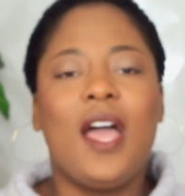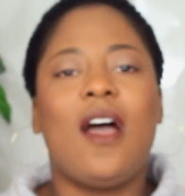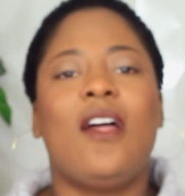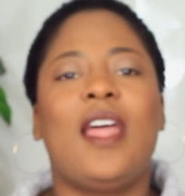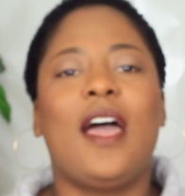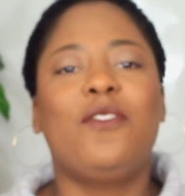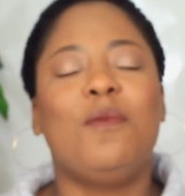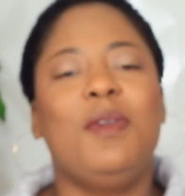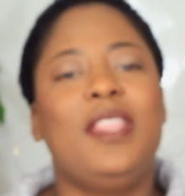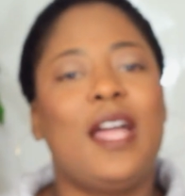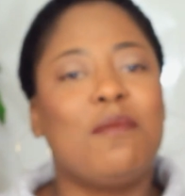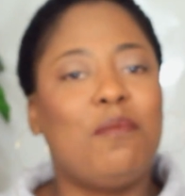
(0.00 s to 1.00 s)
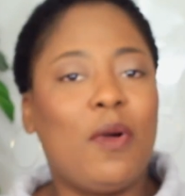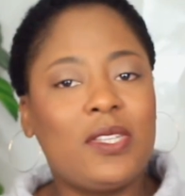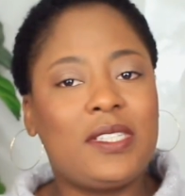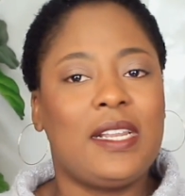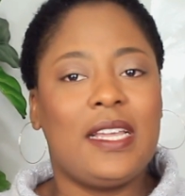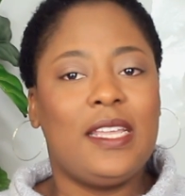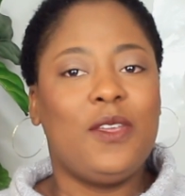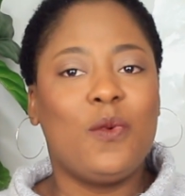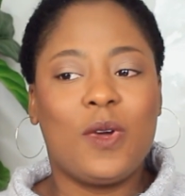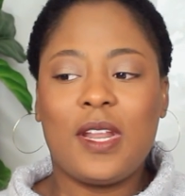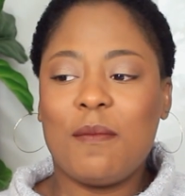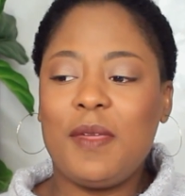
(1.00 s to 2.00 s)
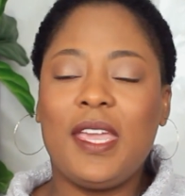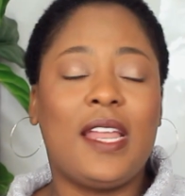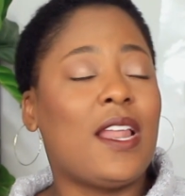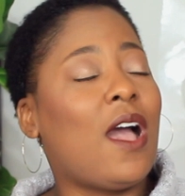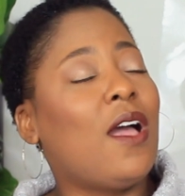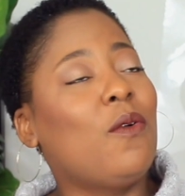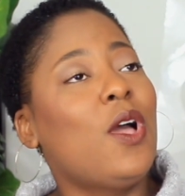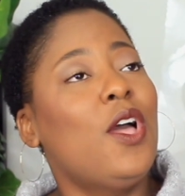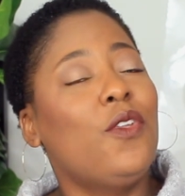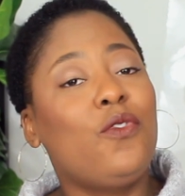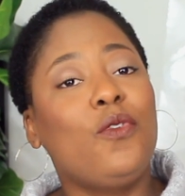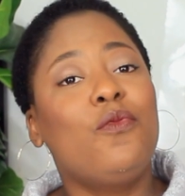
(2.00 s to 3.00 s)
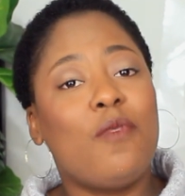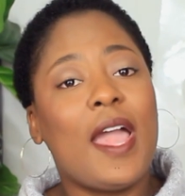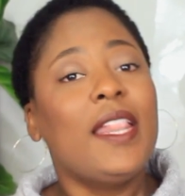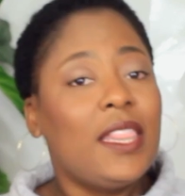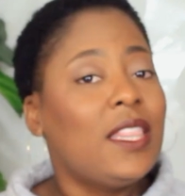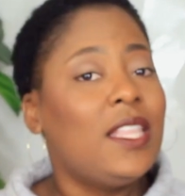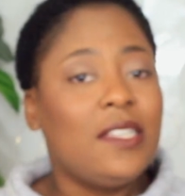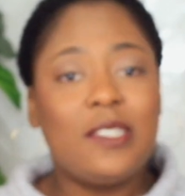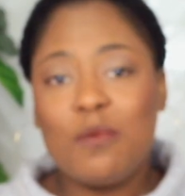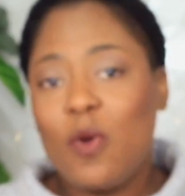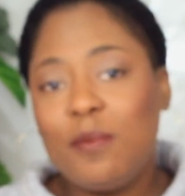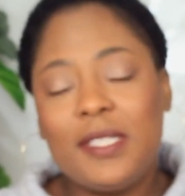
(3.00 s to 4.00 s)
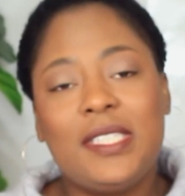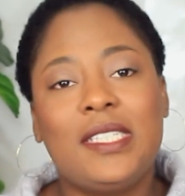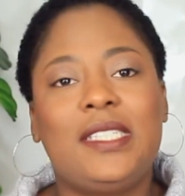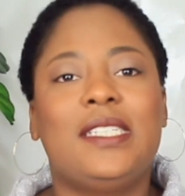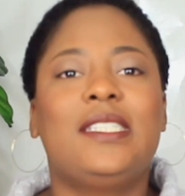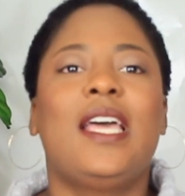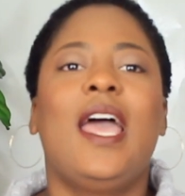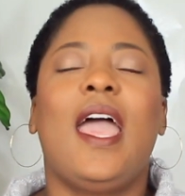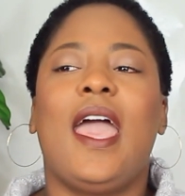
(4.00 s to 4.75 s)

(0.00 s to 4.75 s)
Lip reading: on how to be that boss lady you want to be, and how to run these small businesses.